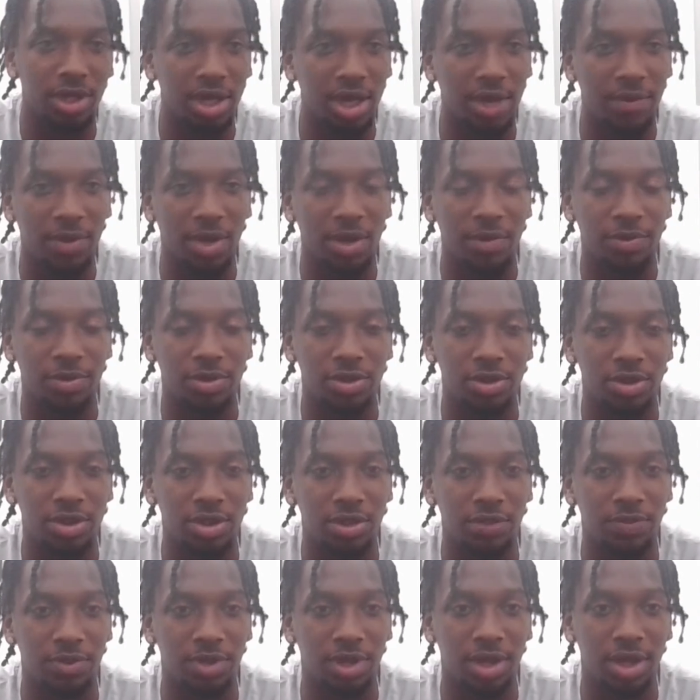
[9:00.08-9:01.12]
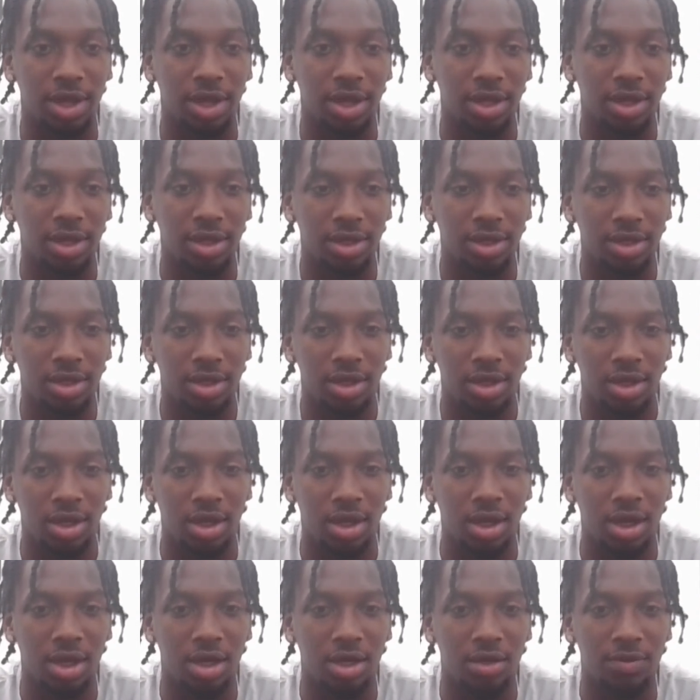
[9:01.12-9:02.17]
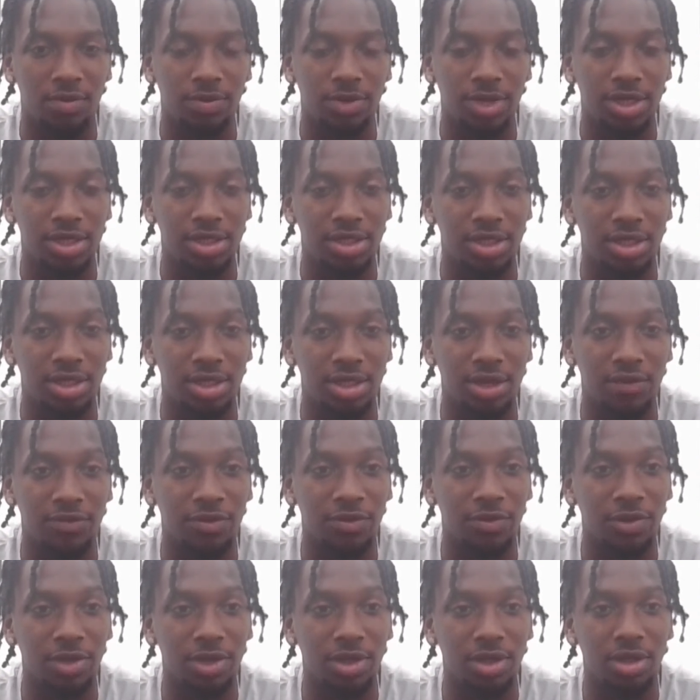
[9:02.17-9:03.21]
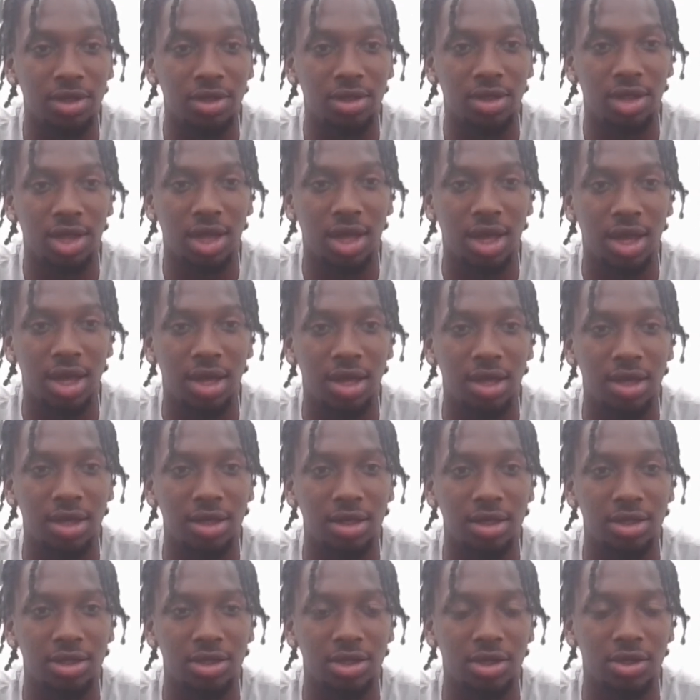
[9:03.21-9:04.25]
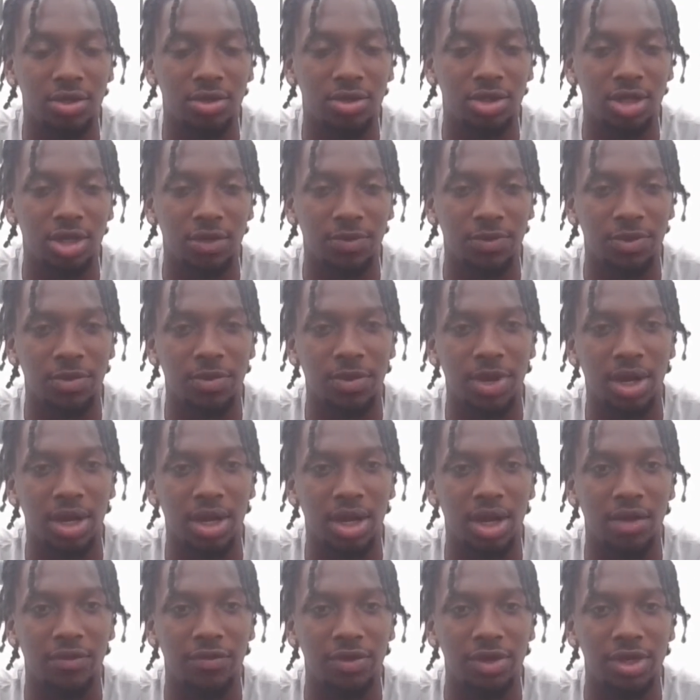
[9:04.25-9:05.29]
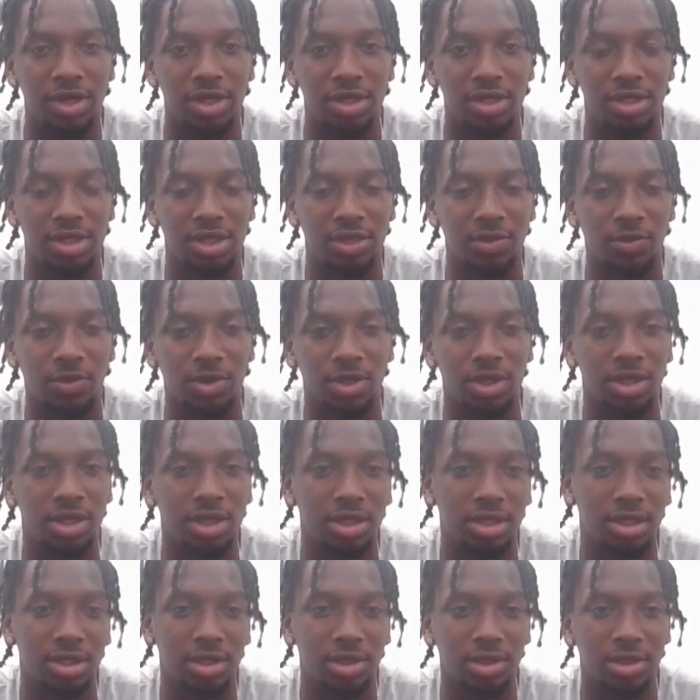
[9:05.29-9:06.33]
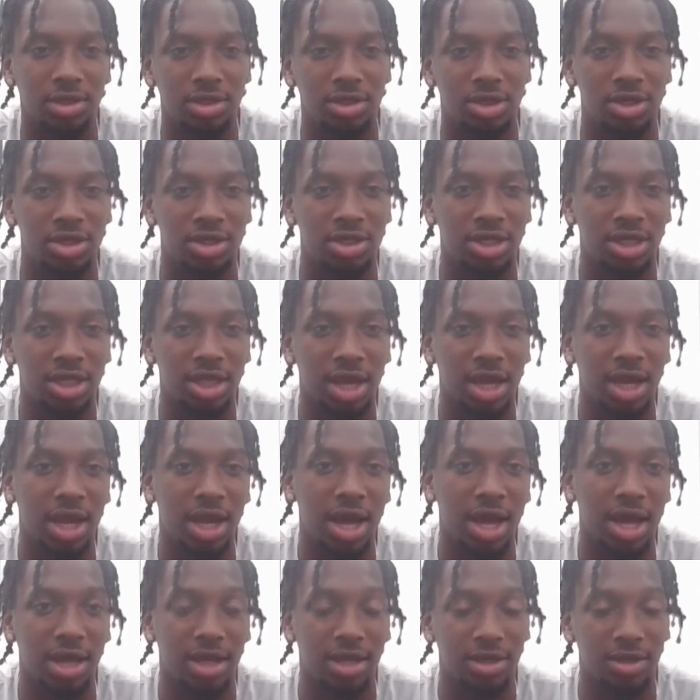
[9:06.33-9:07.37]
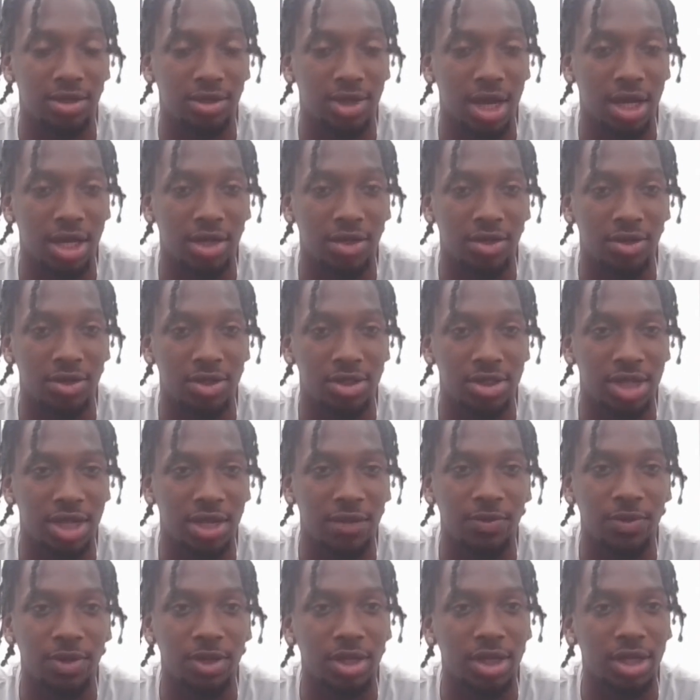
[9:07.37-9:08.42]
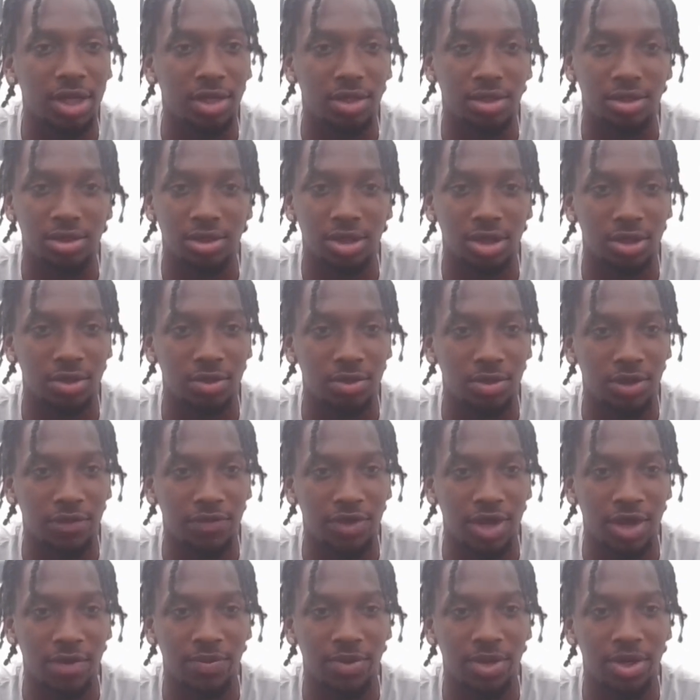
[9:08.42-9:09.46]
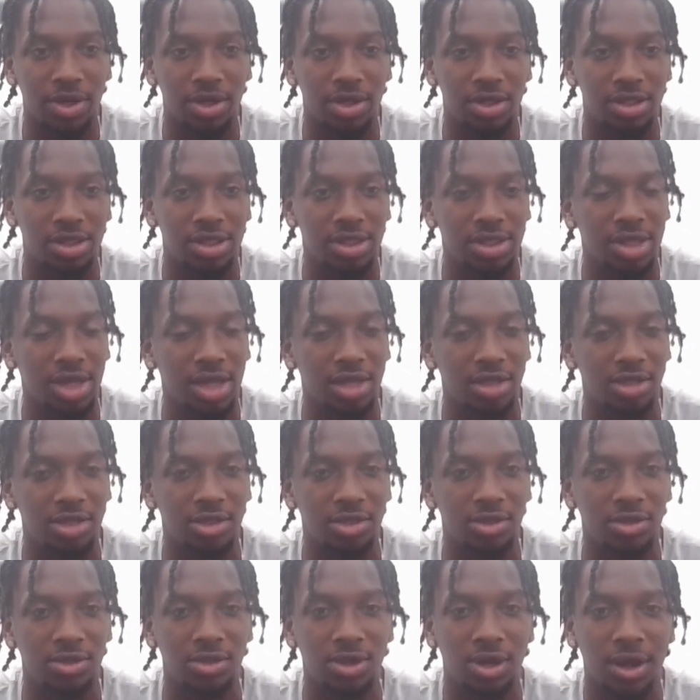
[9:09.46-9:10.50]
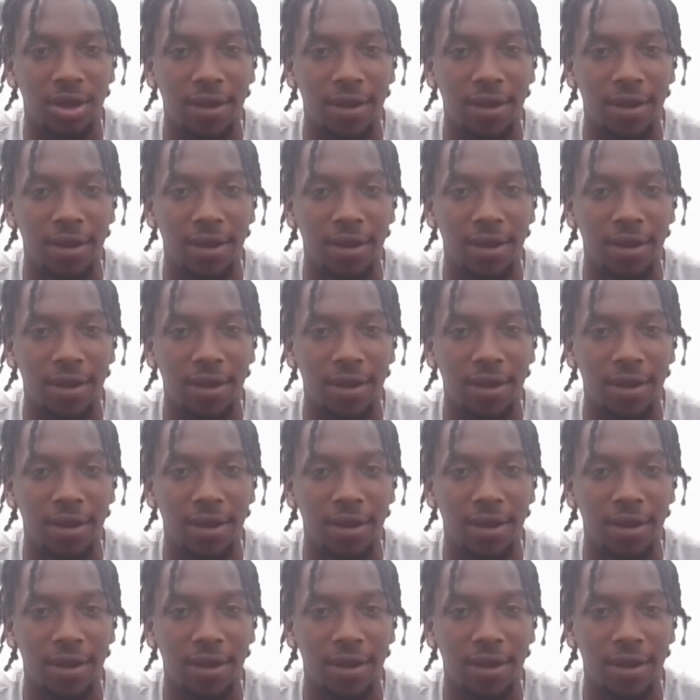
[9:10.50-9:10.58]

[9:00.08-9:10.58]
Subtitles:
got my opportunity to play, things looked up for me, and started to build my confidence and really start to see that I can do the same thing that if not better that these guys do.